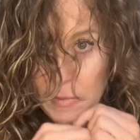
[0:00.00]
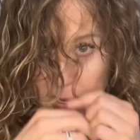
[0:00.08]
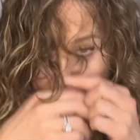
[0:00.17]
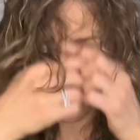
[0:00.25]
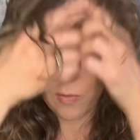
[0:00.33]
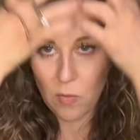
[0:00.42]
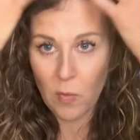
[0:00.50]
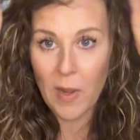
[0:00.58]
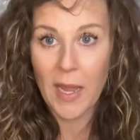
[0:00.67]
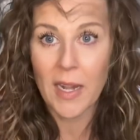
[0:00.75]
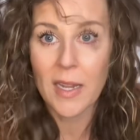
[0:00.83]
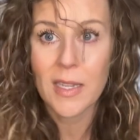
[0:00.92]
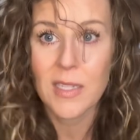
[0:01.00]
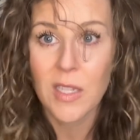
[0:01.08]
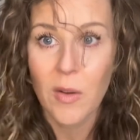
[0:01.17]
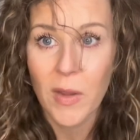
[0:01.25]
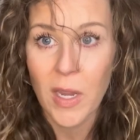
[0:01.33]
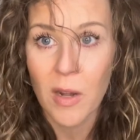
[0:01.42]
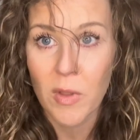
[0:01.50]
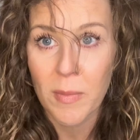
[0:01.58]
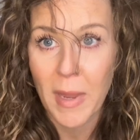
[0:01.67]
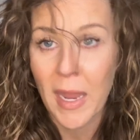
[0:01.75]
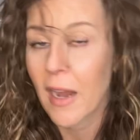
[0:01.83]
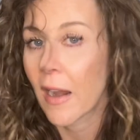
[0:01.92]
like, what is going on
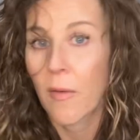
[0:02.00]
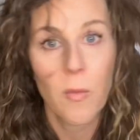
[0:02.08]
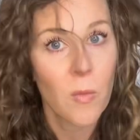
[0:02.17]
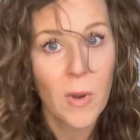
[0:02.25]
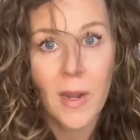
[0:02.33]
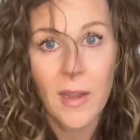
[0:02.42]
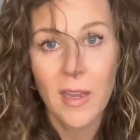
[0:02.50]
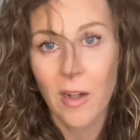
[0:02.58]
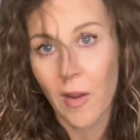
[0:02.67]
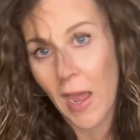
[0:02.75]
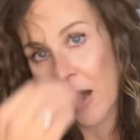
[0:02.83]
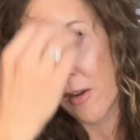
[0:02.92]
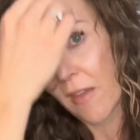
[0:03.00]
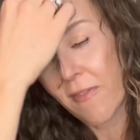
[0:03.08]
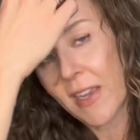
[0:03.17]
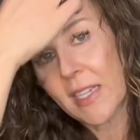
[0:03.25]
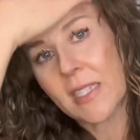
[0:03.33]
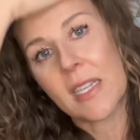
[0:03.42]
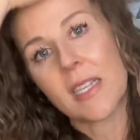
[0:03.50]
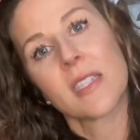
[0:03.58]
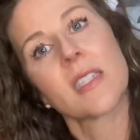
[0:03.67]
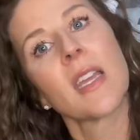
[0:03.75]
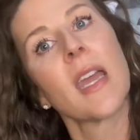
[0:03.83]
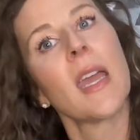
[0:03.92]
with my hair? What, you know, how do I fix
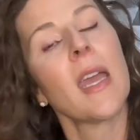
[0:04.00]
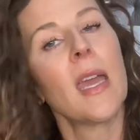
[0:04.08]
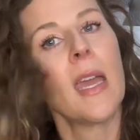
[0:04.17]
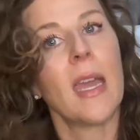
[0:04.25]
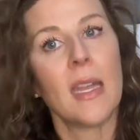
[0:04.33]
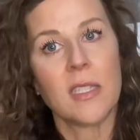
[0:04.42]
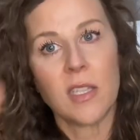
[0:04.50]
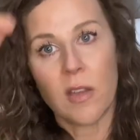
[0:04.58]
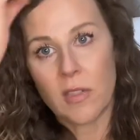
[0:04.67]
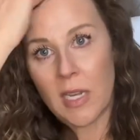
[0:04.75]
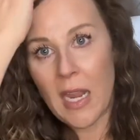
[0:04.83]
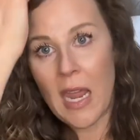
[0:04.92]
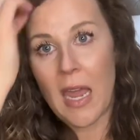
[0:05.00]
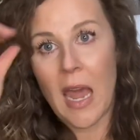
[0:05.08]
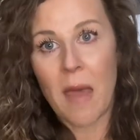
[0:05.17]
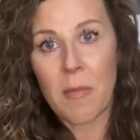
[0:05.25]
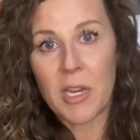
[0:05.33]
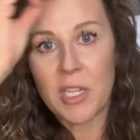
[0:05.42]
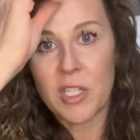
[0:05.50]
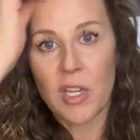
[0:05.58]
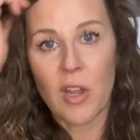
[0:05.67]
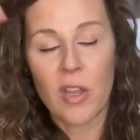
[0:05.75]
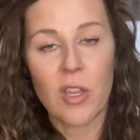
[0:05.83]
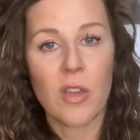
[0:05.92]
this? And so today I'm going to
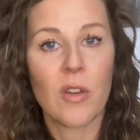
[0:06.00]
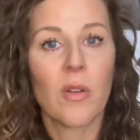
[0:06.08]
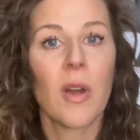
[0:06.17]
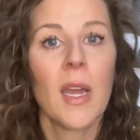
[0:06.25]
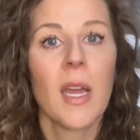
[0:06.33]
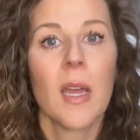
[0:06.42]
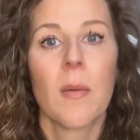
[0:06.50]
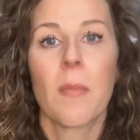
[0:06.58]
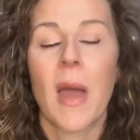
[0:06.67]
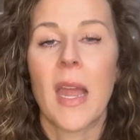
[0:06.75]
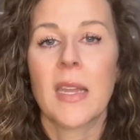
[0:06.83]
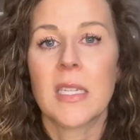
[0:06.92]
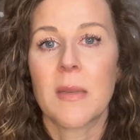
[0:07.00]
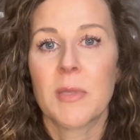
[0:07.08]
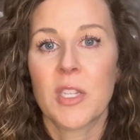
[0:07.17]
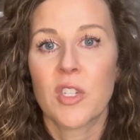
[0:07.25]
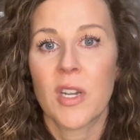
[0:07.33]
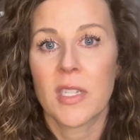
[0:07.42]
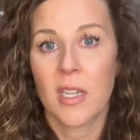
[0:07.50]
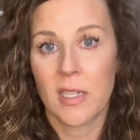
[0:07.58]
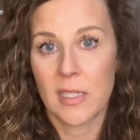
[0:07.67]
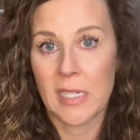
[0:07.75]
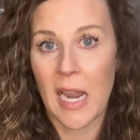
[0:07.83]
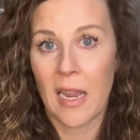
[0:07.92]
show you my tips and tricks
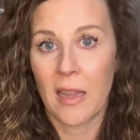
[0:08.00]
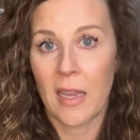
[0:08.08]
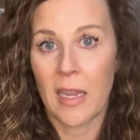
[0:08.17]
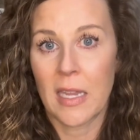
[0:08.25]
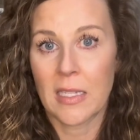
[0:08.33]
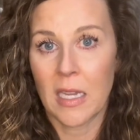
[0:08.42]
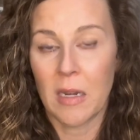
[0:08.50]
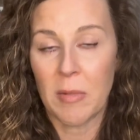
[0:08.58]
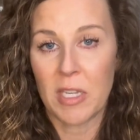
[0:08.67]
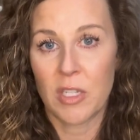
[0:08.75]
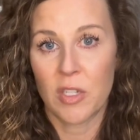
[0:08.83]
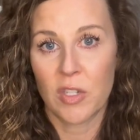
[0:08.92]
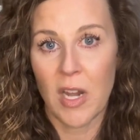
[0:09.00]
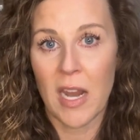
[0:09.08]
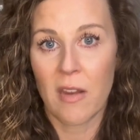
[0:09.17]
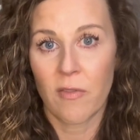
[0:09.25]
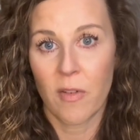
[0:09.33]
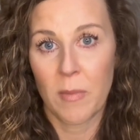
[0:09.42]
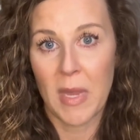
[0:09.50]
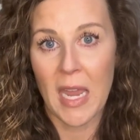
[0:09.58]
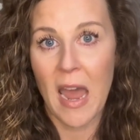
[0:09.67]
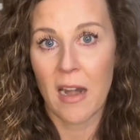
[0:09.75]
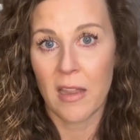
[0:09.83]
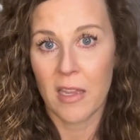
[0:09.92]
on styling. It's going to be straight from
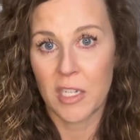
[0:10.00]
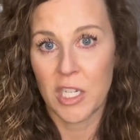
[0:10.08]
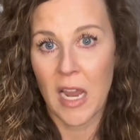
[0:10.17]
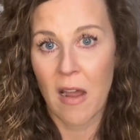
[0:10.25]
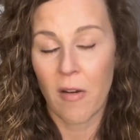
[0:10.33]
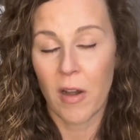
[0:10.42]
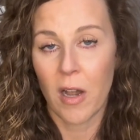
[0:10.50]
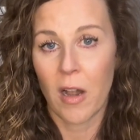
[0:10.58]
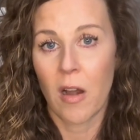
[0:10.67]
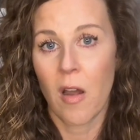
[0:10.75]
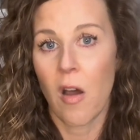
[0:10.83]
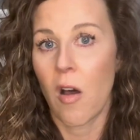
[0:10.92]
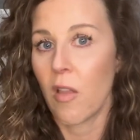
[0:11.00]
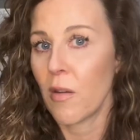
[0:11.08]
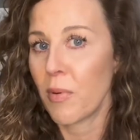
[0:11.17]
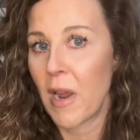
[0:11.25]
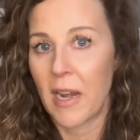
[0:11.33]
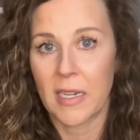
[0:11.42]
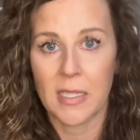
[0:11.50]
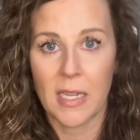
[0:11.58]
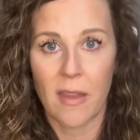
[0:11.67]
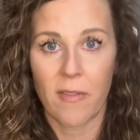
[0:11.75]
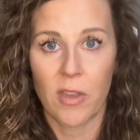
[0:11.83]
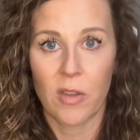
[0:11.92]
me out of the shower, all the products
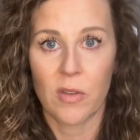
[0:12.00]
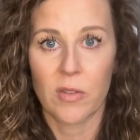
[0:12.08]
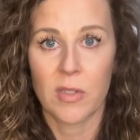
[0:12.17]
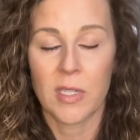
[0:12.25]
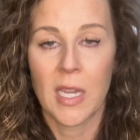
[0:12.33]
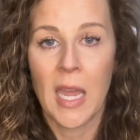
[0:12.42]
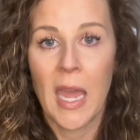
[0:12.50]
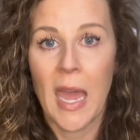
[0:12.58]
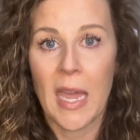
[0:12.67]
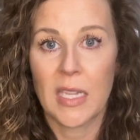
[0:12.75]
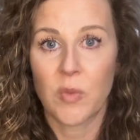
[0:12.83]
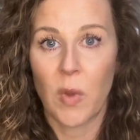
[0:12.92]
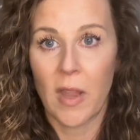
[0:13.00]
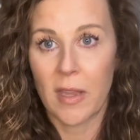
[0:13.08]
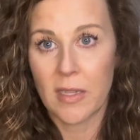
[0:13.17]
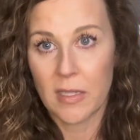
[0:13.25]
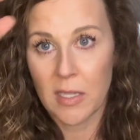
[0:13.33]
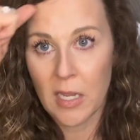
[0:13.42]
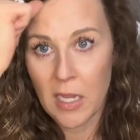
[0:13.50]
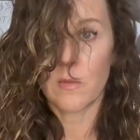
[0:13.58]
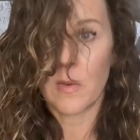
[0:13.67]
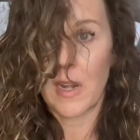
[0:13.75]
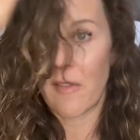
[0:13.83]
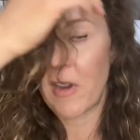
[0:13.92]
I've used, as well as
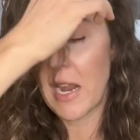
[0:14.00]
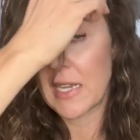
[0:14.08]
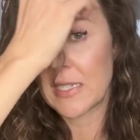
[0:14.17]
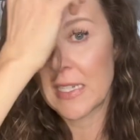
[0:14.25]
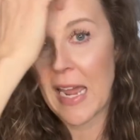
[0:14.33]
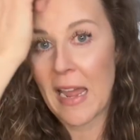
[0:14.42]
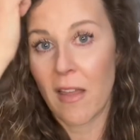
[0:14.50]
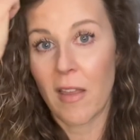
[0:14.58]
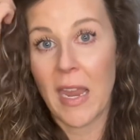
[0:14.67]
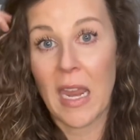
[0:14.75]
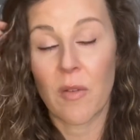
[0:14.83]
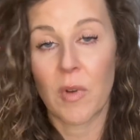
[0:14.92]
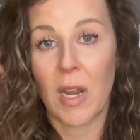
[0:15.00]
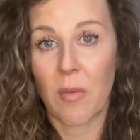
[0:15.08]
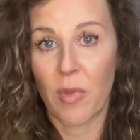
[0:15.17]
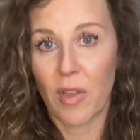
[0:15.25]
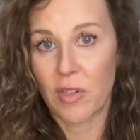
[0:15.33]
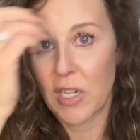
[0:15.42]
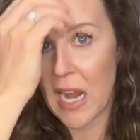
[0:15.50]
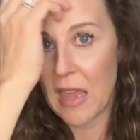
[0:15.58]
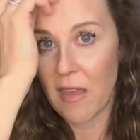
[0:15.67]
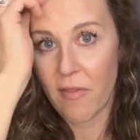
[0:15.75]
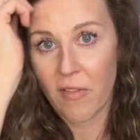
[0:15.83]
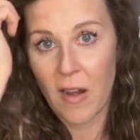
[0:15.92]
whenever I style and when I blow dry
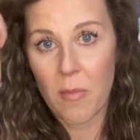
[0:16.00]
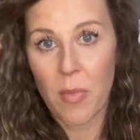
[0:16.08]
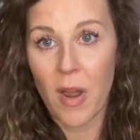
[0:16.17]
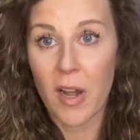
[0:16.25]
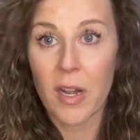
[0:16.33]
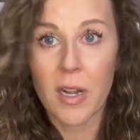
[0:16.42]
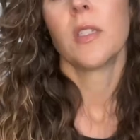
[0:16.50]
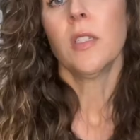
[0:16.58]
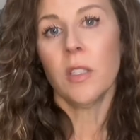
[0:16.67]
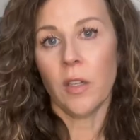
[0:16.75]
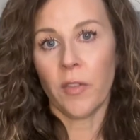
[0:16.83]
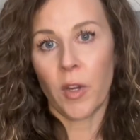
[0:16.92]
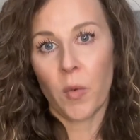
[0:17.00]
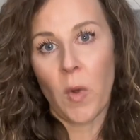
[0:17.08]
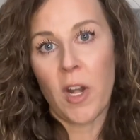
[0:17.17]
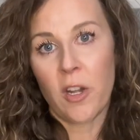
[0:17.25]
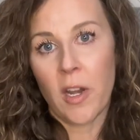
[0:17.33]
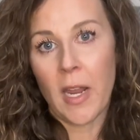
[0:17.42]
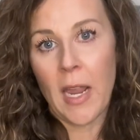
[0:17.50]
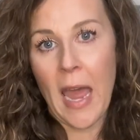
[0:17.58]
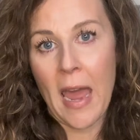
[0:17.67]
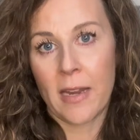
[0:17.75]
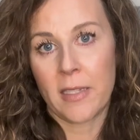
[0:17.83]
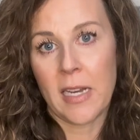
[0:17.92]
the front part. So if you're wondering how
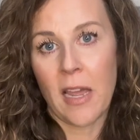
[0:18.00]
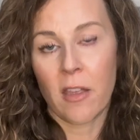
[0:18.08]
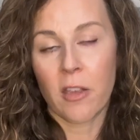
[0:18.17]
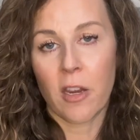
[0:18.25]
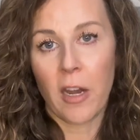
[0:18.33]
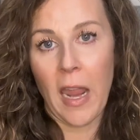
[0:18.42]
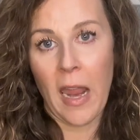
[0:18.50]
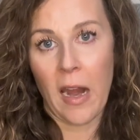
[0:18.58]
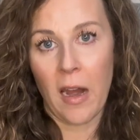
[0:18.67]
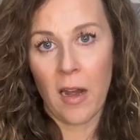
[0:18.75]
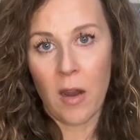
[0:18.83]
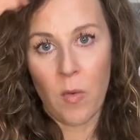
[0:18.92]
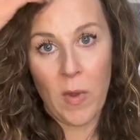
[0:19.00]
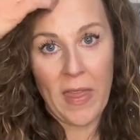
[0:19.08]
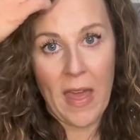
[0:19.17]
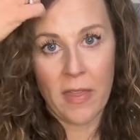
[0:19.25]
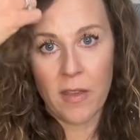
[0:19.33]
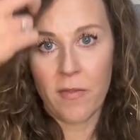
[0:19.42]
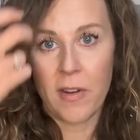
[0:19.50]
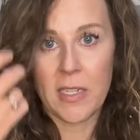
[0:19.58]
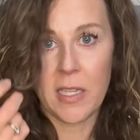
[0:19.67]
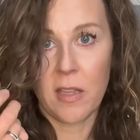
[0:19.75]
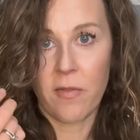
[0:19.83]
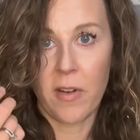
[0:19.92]
to style your hair without the frizz
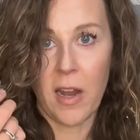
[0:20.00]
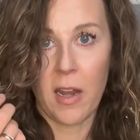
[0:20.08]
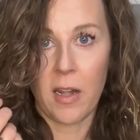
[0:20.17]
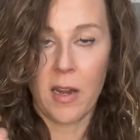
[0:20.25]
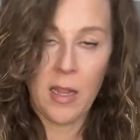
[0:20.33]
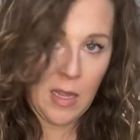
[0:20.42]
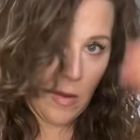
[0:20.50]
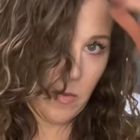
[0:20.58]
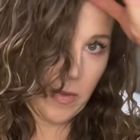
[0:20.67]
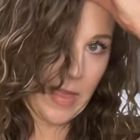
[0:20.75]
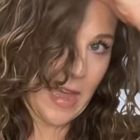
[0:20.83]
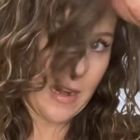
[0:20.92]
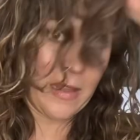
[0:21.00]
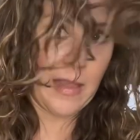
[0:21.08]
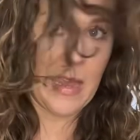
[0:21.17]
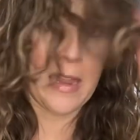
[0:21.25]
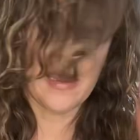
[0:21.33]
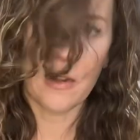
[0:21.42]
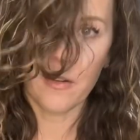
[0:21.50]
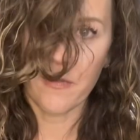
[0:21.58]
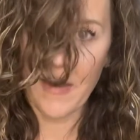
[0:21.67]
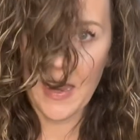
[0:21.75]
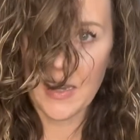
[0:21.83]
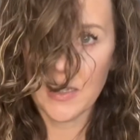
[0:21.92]
in the front, without it laying in your
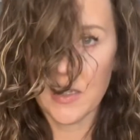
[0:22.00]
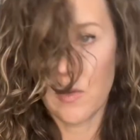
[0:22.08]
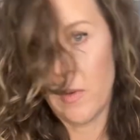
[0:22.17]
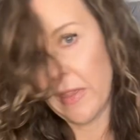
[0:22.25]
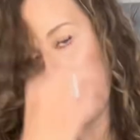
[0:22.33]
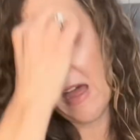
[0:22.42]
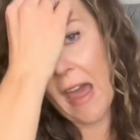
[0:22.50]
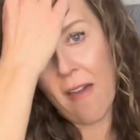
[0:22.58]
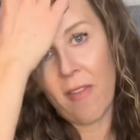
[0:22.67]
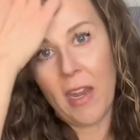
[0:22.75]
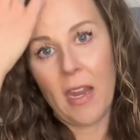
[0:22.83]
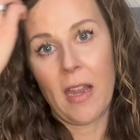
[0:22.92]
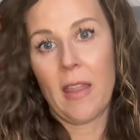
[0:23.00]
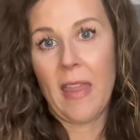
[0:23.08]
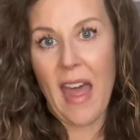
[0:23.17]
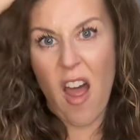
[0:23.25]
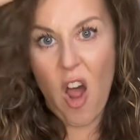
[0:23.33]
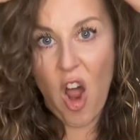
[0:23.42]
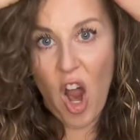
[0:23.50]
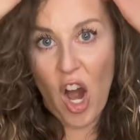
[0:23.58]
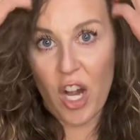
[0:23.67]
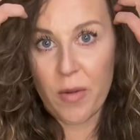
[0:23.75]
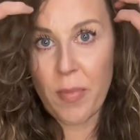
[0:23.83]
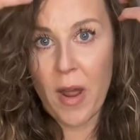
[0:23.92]
face, without having that
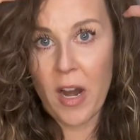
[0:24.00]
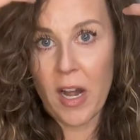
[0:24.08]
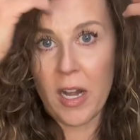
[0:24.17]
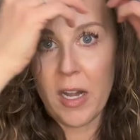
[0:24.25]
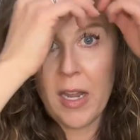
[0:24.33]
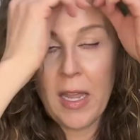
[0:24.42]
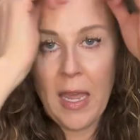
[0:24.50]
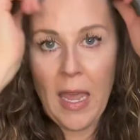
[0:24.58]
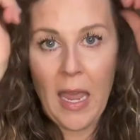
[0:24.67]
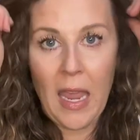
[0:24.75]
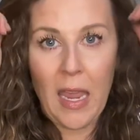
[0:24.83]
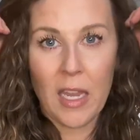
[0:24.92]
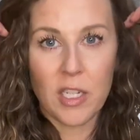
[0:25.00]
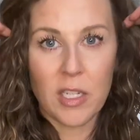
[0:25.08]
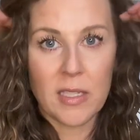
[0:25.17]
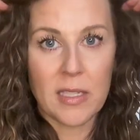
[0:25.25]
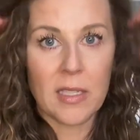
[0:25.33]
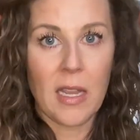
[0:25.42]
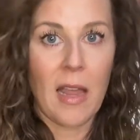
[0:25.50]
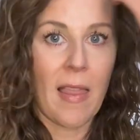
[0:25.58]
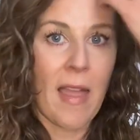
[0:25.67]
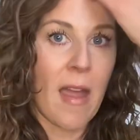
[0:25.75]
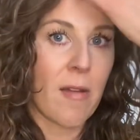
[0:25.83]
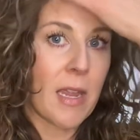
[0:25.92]
hard part, and just
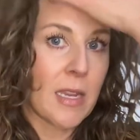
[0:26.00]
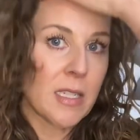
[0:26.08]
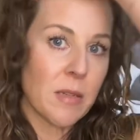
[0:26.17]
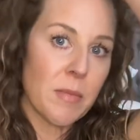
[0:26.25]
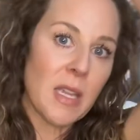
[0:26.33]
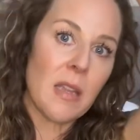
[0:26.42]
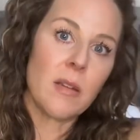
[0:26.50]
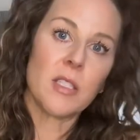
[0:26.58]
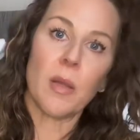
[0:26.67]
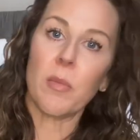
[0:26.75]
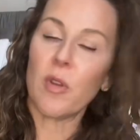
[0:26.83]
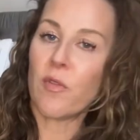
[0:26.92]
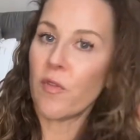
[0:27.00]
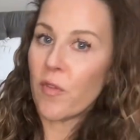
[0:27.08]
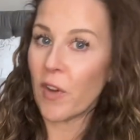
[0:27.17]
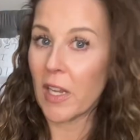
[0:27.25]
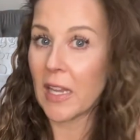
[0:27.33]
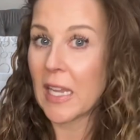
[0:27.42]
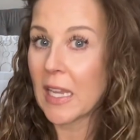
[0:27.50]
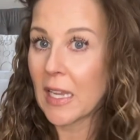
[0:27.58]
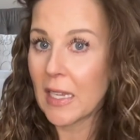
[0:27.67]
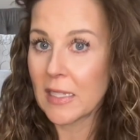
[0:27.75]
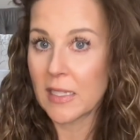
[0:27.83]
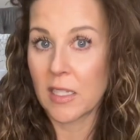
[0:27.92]
allowing it to move freely
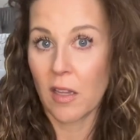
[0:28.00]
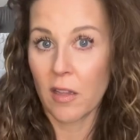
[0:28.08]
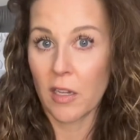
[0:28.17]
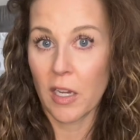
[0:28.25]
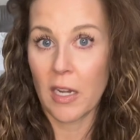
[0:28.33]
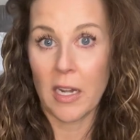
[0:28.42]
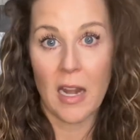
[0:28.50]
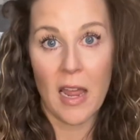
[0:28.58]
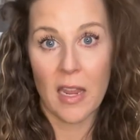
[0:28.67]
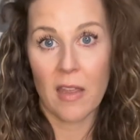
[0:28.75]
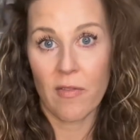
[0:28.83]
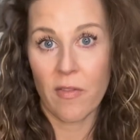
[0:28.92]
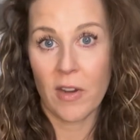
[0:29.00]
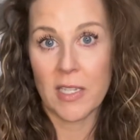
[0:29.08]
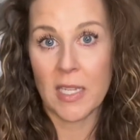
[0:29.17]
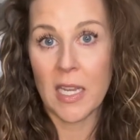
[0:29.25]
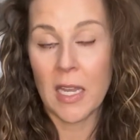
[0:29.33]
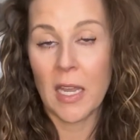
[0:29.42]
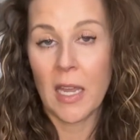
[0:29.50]
and still look good and not get frizzy,